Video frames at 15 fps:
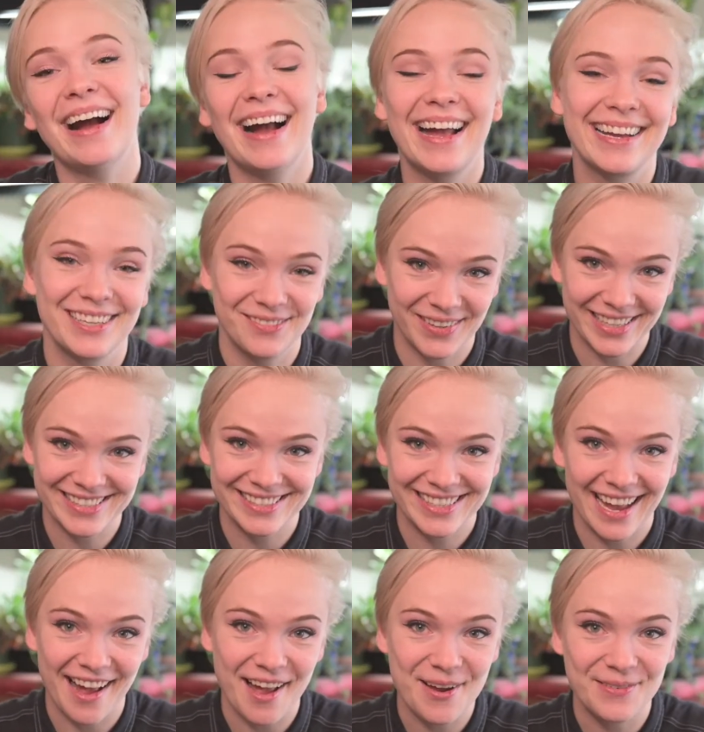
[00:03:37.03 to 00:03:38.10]
I confess,
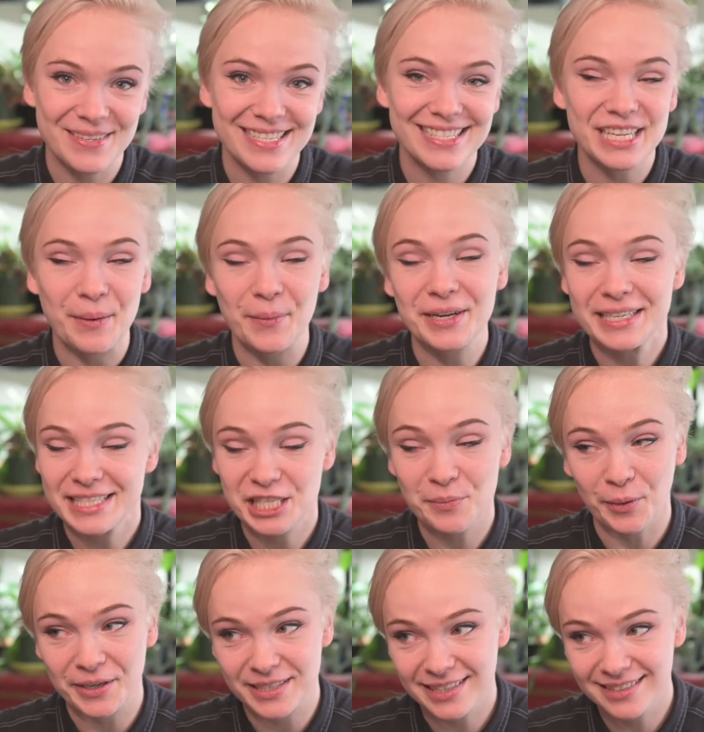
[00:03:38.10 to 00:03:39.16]
I was somewhat
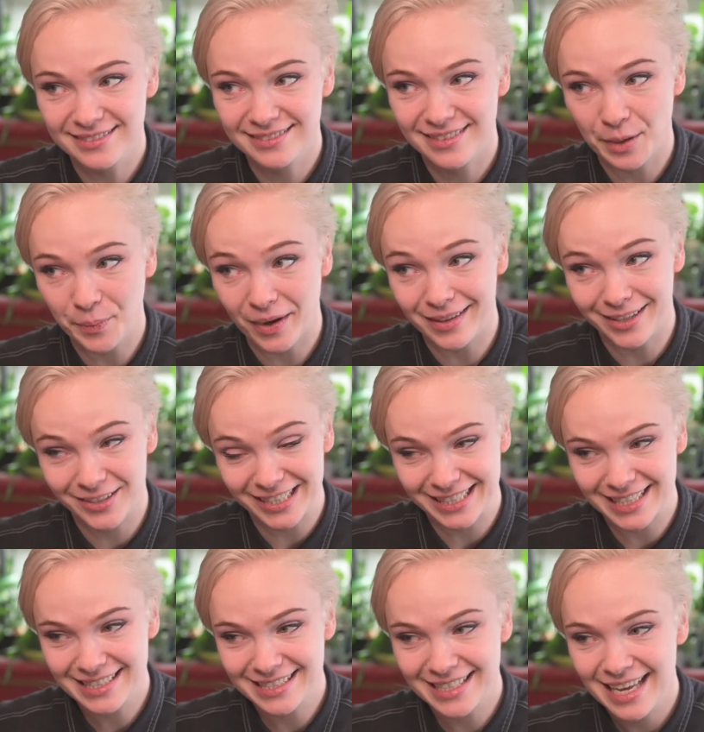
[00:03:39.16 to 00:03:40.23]
disappointed upon learning
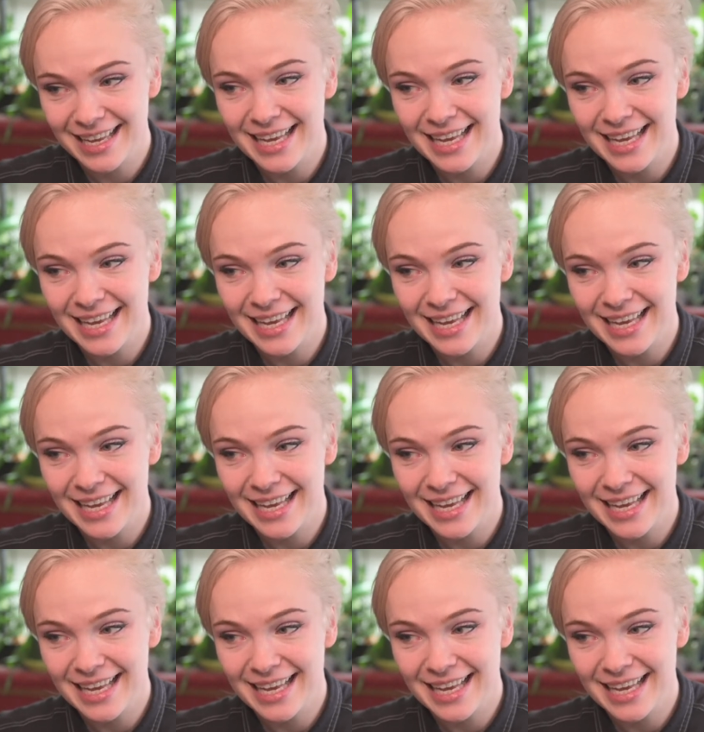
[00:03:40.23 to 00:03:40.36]
this,